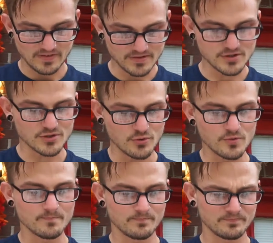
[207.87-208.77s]
This is
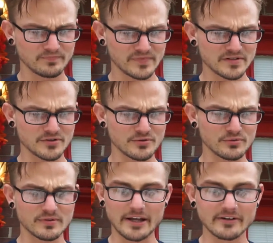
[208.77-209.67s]
cool. This is
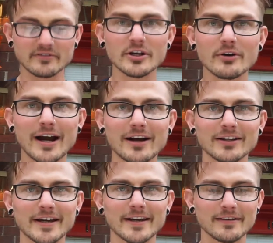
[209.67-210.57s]
cool. I don't even know how,
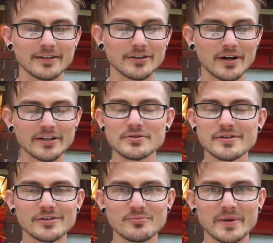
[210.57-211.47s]
like, you know, I
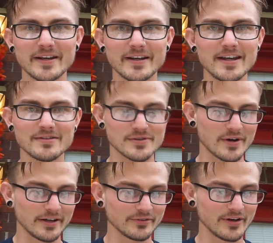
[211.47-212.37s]
usually do pen and ink, so
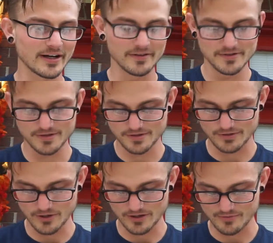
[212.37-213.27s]
I don't know how this is
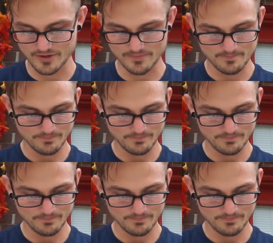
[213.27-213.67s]
gonna work, but